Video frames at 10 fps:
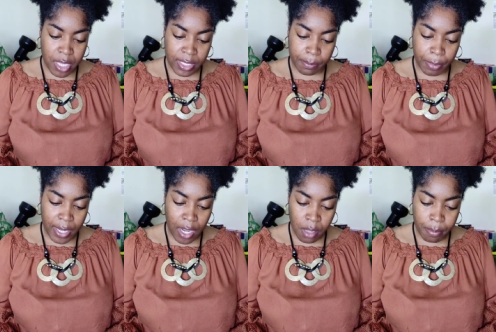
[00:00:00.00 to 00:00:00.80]
Miss
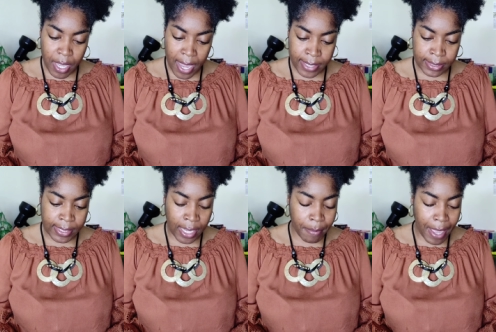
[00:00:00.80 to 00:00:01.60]
Penelope had
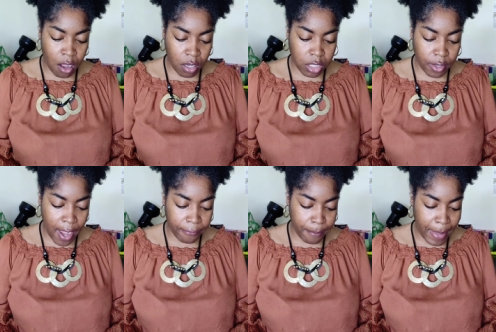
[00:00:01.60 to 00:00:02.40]
to say about
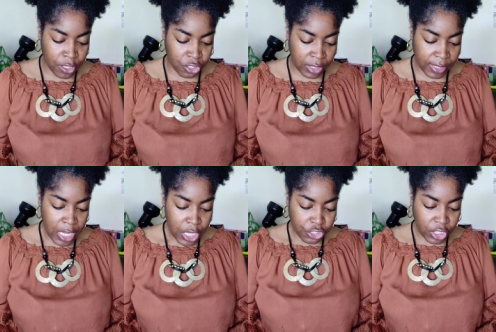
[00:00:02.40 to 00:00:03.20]
clear
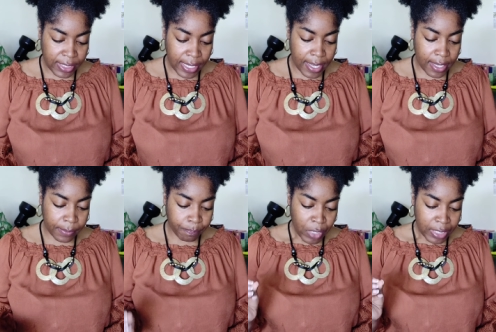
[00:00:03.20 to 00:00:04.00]
affirmations, she
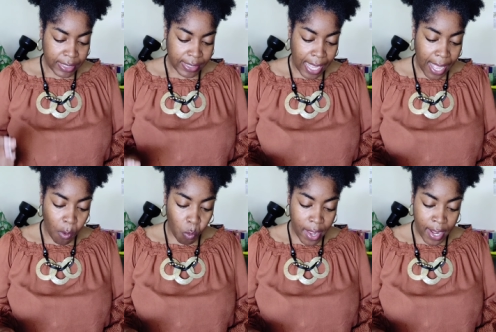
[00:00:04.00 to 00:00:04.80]
says,
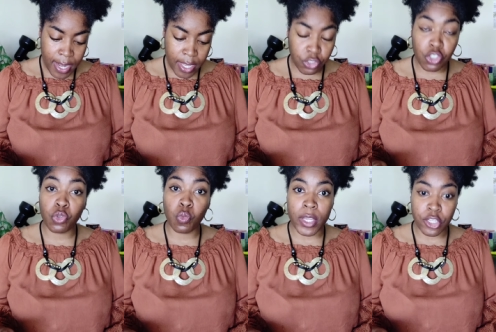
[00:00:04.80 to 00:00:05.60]
decide what it
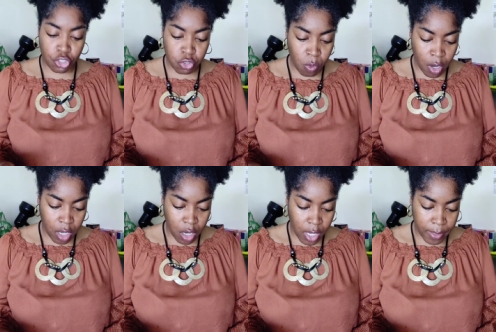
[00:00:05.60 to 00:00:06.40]
is you wish to
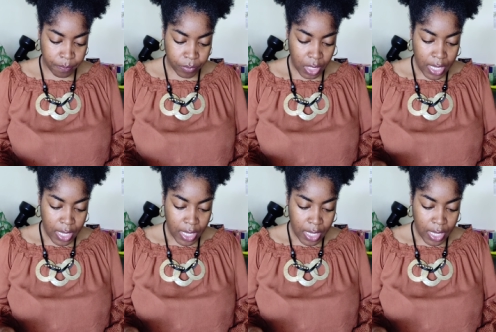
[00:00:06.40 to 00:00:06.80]
work on,